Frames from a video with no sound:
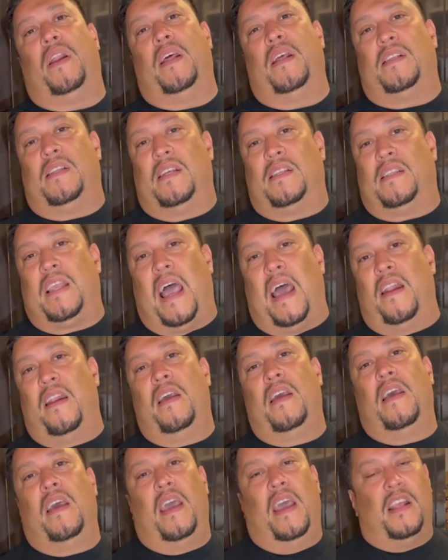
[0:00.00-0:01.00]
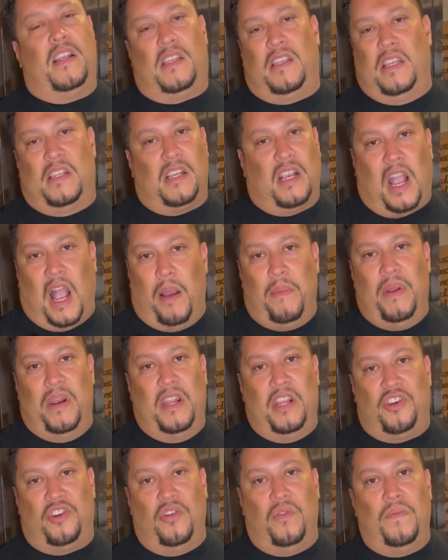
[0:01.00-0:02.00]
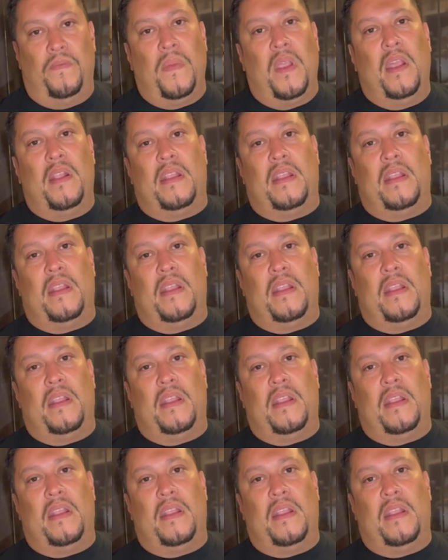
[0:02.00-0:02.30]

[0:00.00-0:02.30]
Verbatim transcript: is is that it's it's a common issue